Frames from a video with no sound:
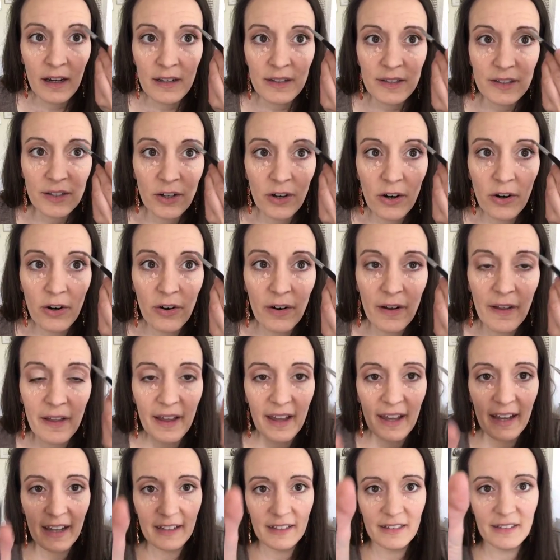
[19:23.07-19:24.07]
So
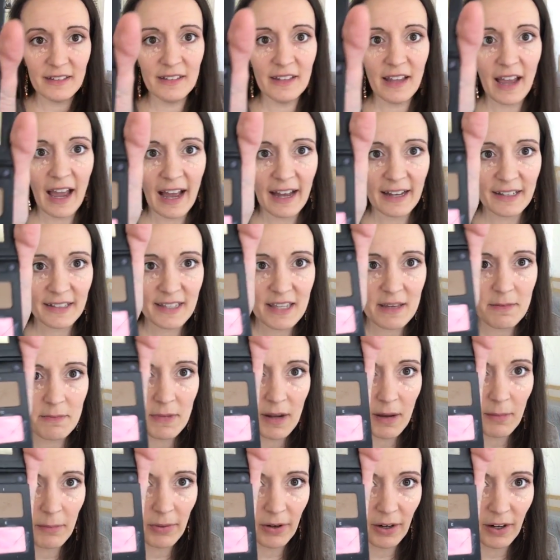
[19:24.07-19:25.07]
it has them
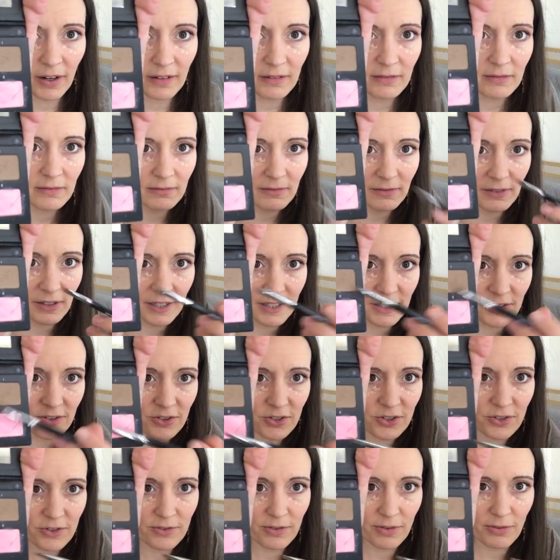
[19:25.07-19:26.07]
numbered 1,
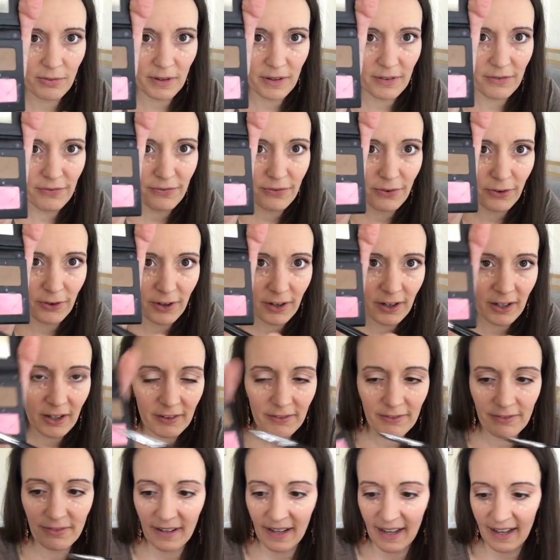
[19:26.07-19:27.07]
2, 3, 4,
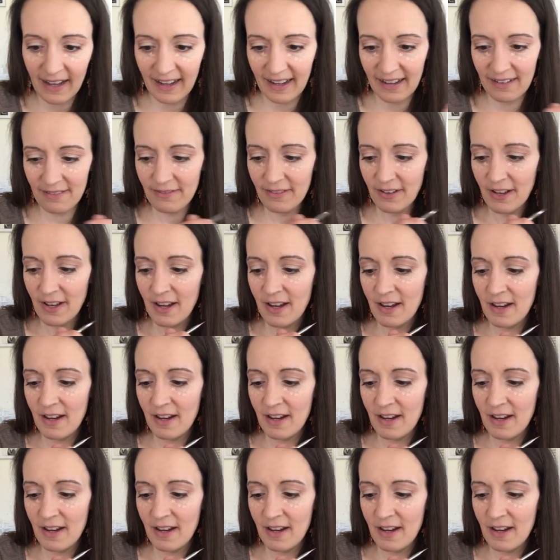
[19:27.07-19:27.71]
5.